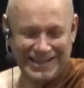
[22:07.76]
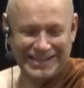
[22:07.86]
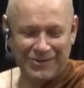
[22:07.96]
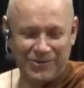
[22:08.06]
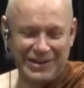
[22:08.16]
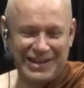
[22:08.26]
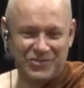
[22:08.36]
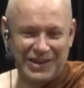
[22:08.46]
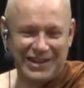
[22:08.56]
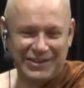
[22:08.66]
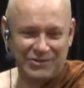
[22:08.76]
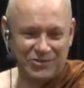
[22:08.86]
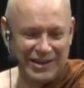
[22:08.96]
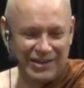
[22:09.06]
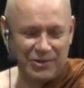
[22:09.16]
He's kind of already treading on,
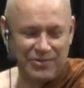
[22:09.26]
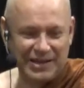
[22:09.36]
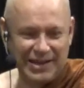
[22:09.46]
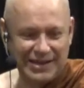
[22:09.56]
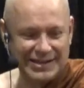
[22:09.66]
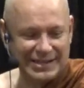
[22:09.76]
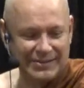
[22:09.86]
treading on thin ice.